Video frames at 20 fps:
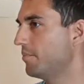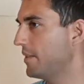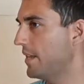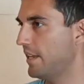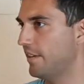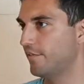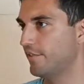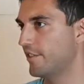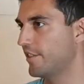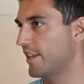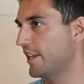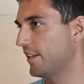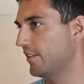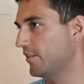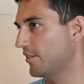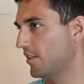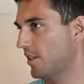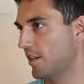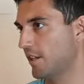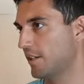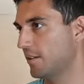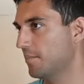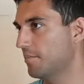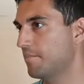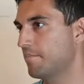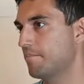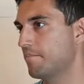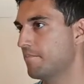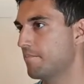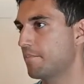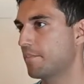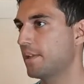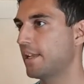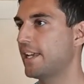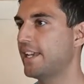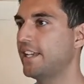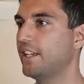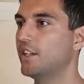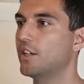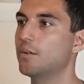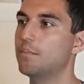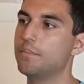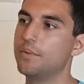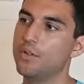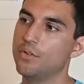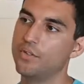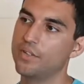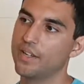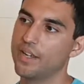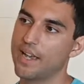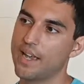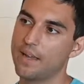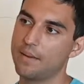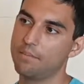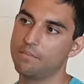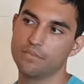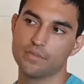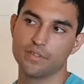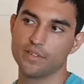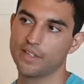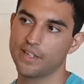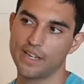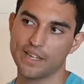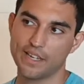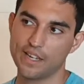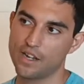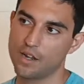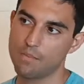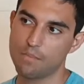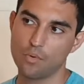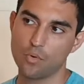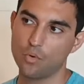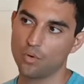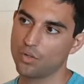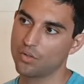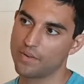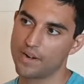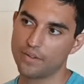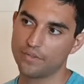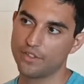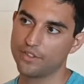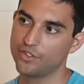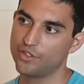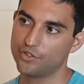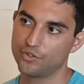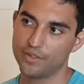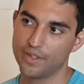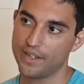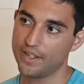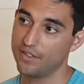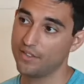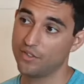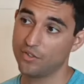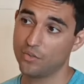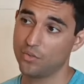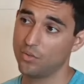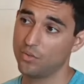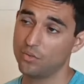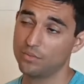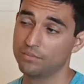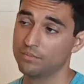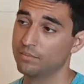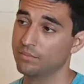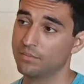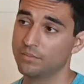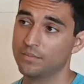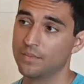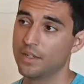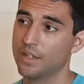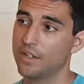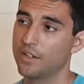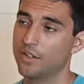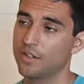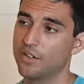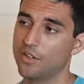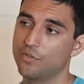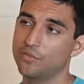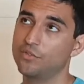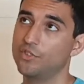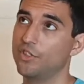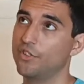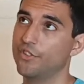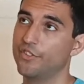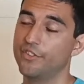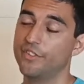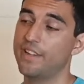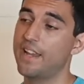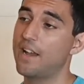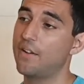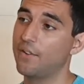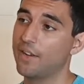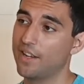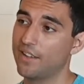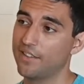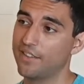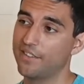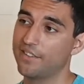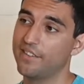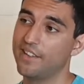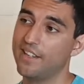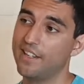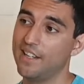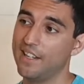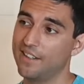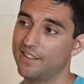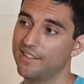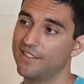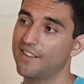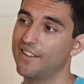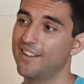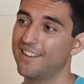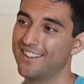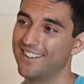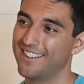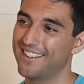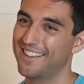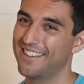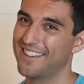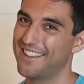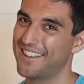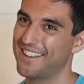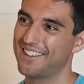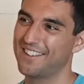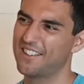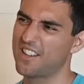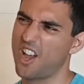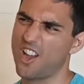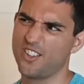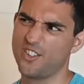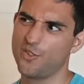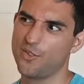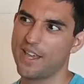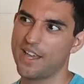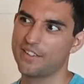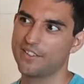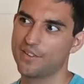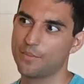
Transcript: Even things like playing computer games, kicking a ball around the street, or just staring at the ceiling. I do that